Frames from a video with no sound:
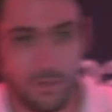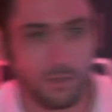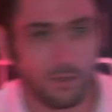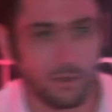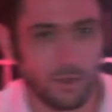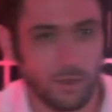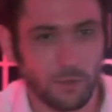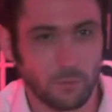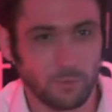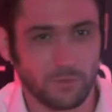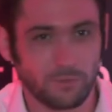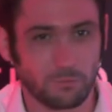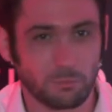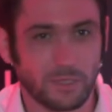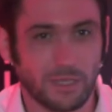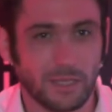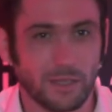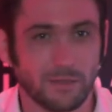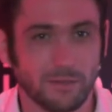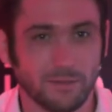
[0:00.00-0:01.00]
a hole this
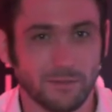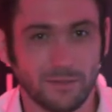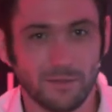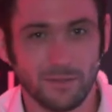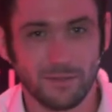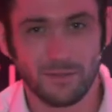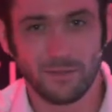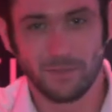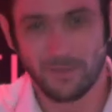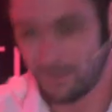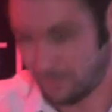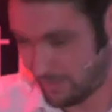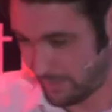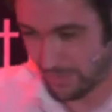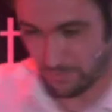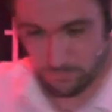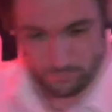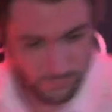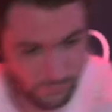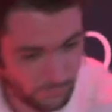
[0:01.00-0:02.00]
big
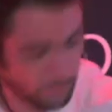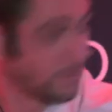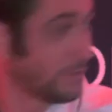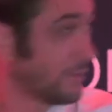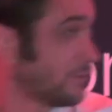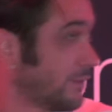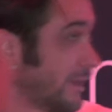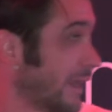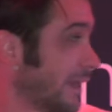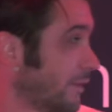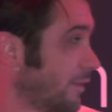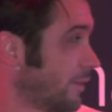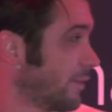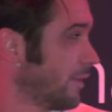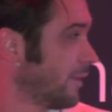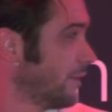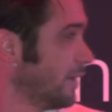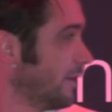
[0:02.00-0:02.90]
with all this length.